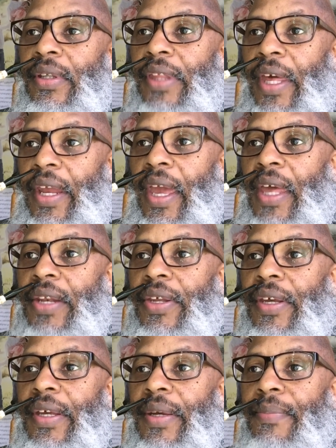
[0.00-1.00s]
that
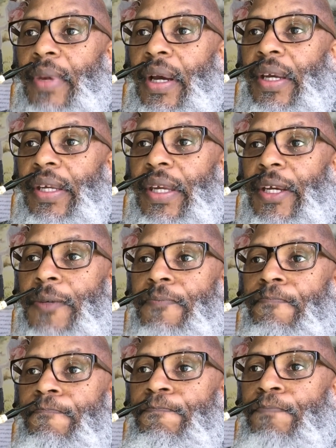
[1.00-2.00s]
had my
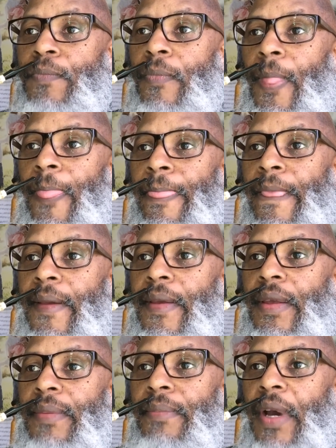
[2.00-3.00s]

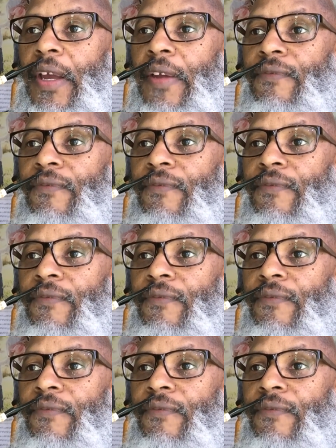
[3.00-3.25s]
my